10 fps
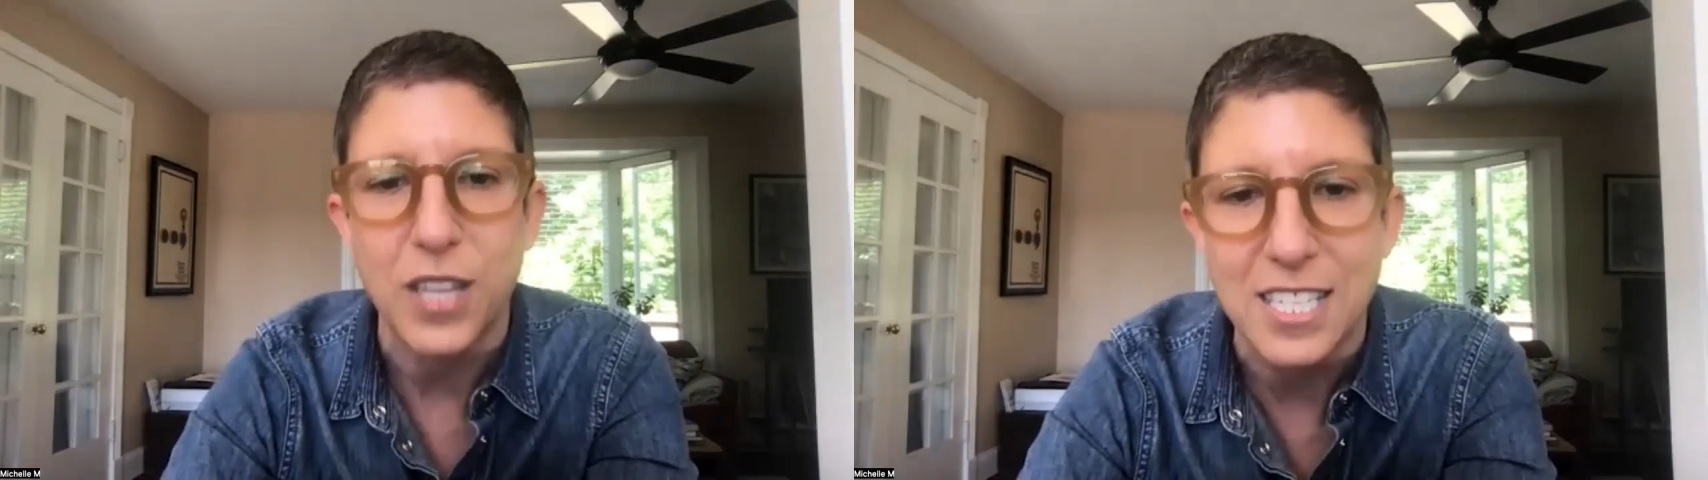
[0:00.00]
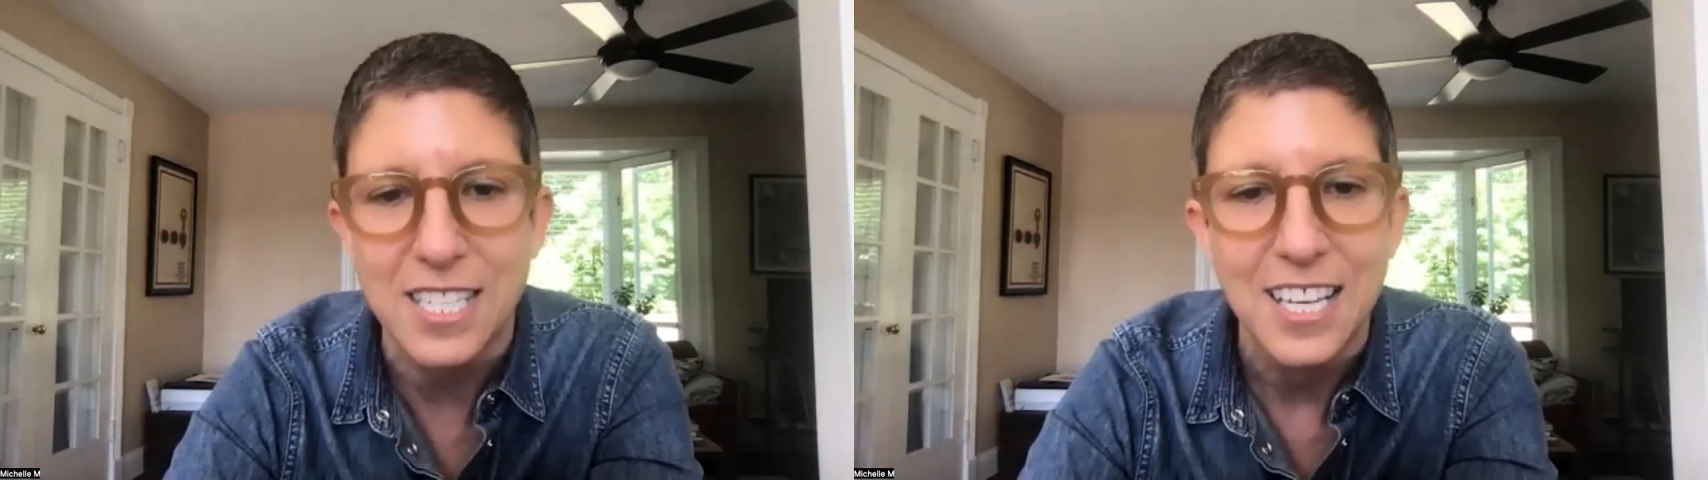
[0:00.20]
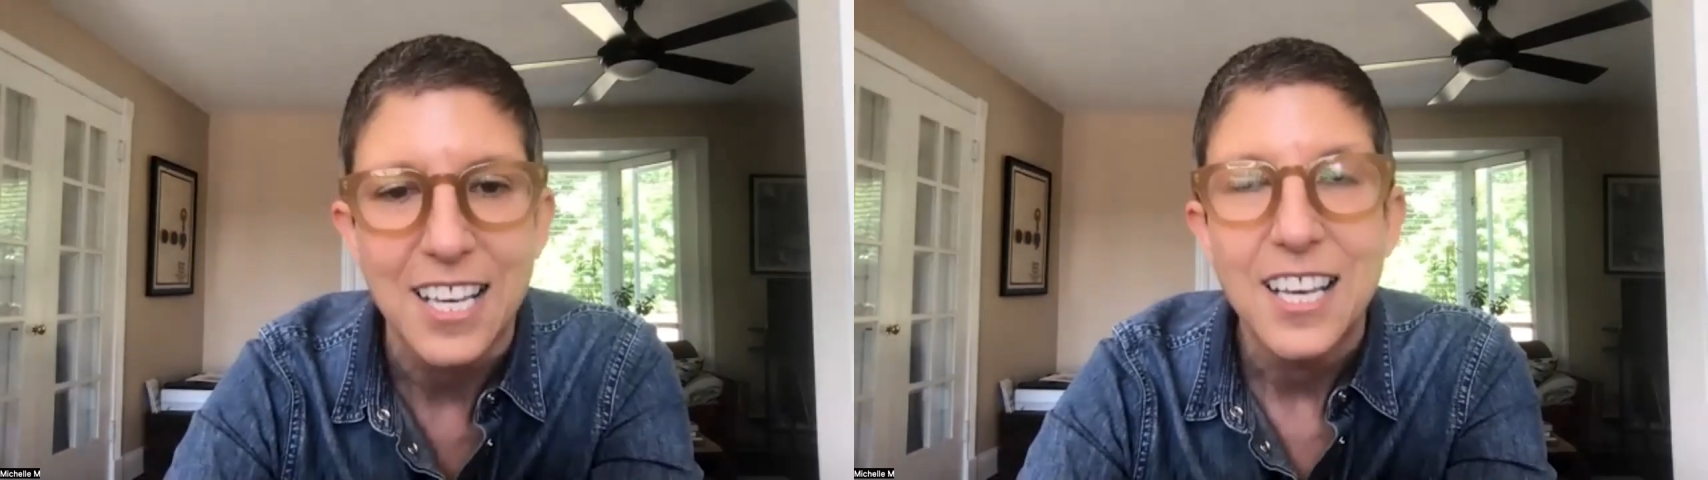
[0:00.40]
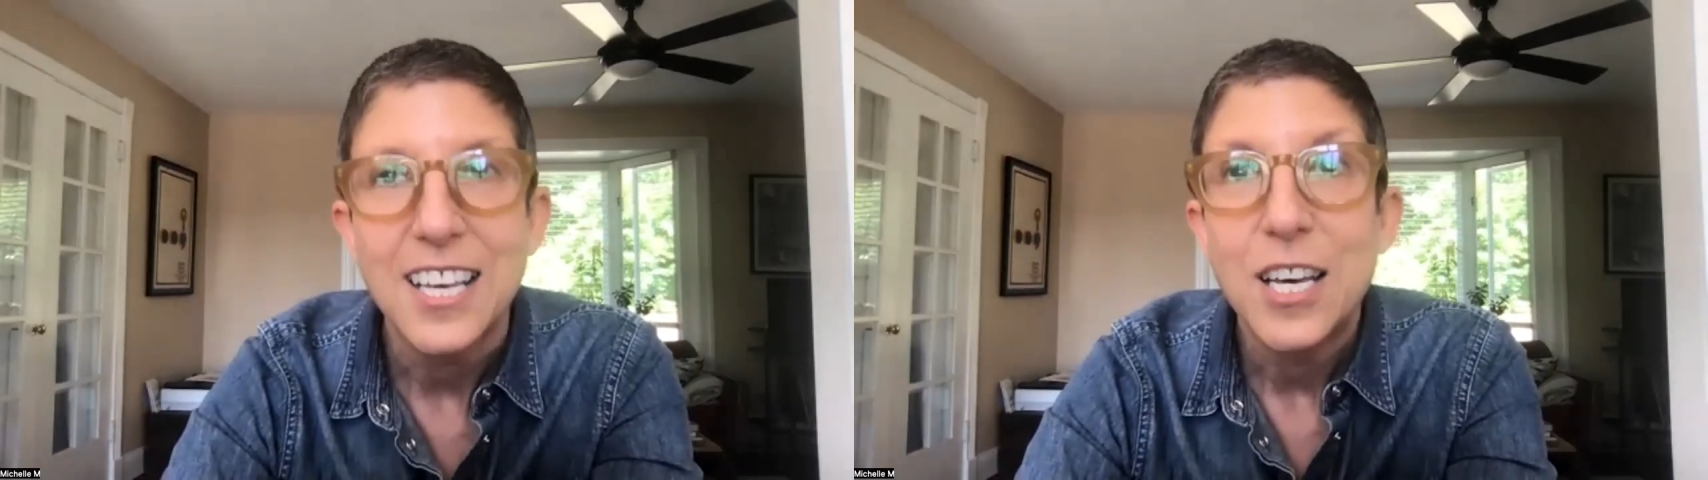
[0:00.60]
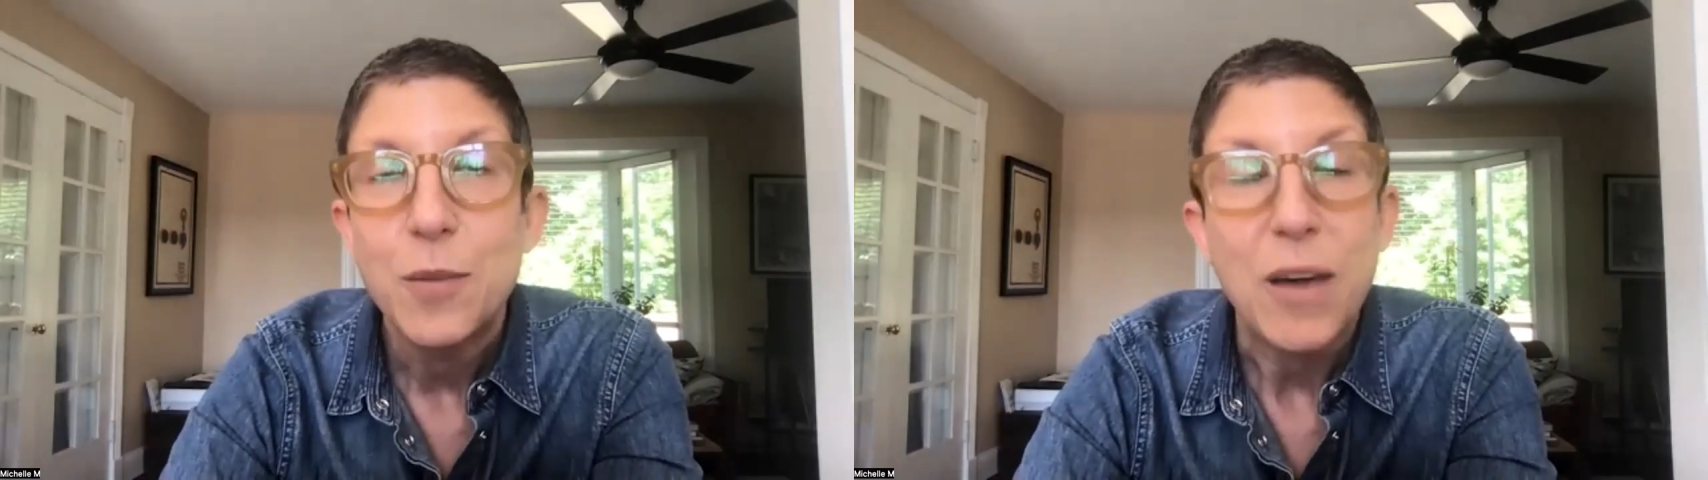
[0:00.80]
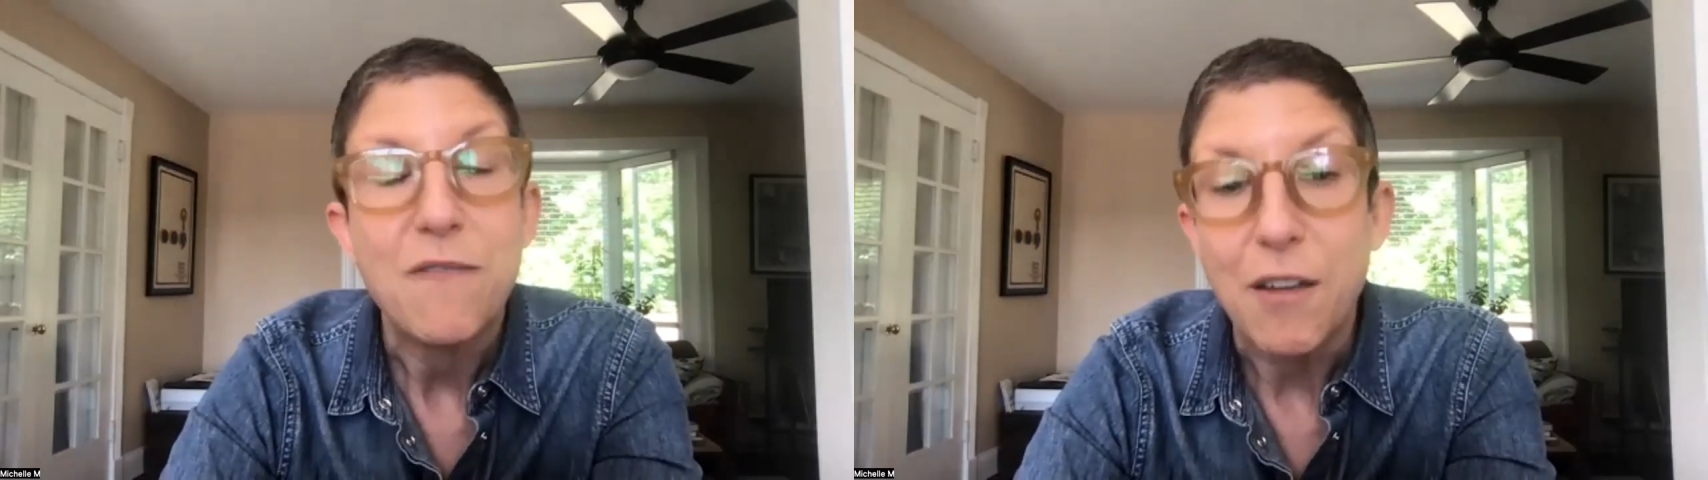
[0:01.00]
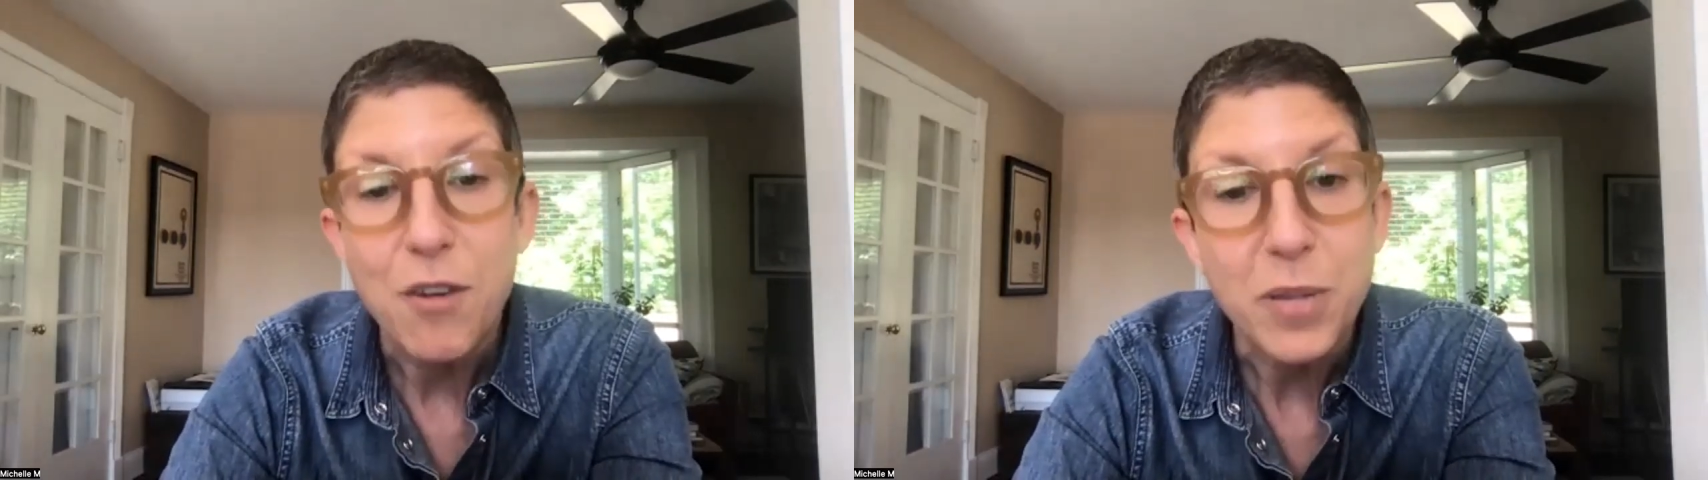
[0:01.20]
this, my favorite